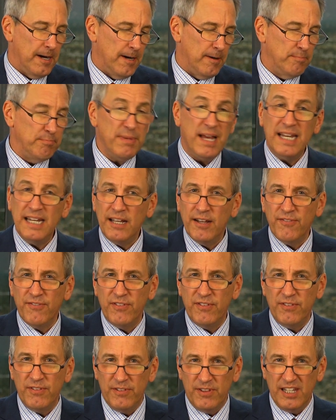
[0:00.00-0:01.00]
Many
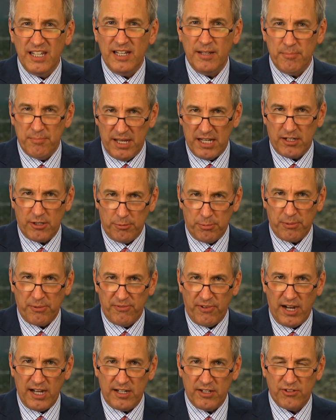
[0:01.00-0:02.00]
of the medical
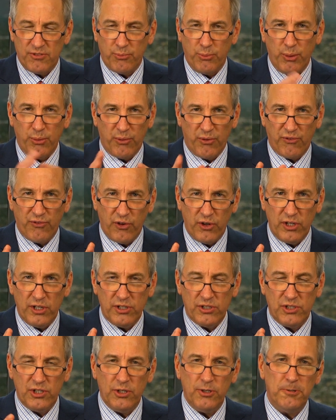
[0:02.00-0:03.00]
providers we refer you
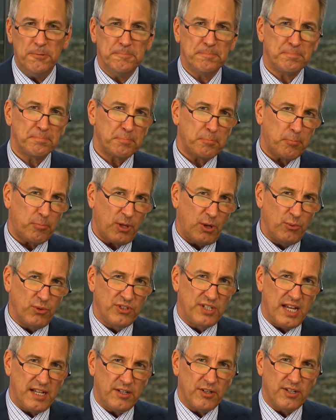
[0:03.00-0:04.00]
to will
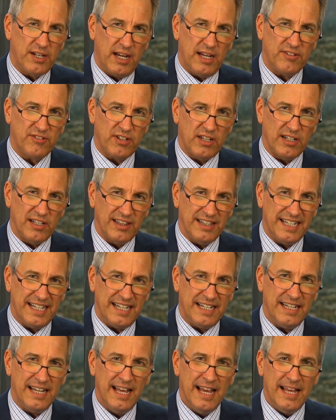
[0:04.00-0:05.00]
take your case on a
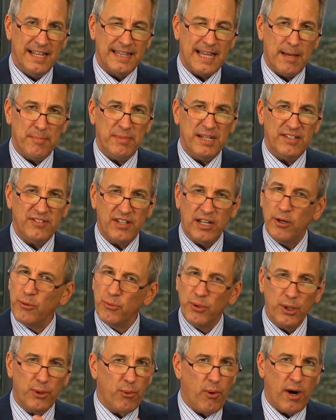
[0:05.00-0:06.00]
lien. That means they don't
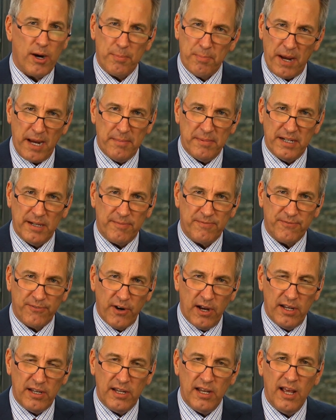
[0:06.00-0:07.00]
require payment up
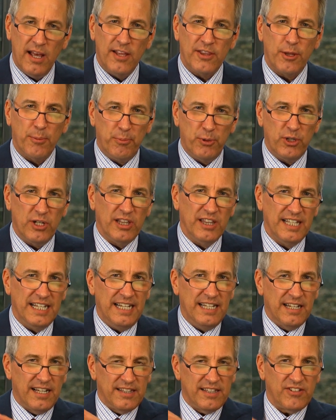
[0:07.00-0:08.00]
front. They'll put a
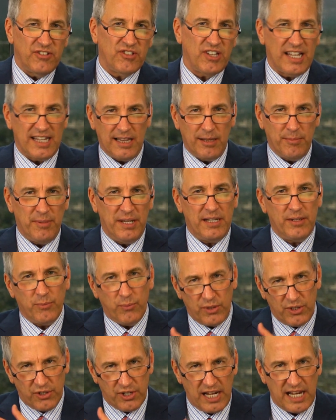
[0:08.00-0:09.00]
lien on the settlement.
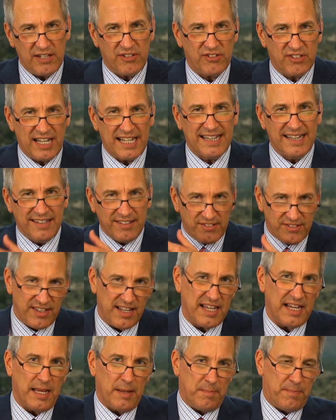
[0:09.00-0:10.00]
When your case settles,
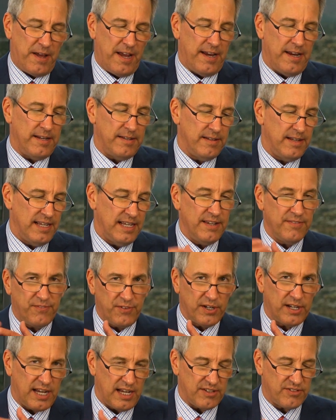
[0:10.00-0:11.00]
they get paid if
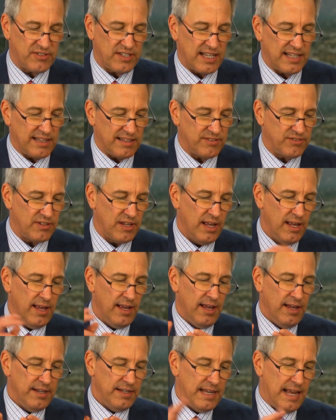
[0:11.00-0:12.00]
your case settles.
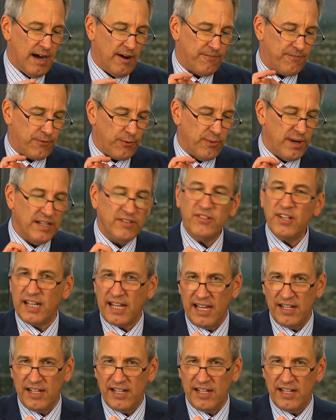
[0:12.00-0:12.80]
Now, forensic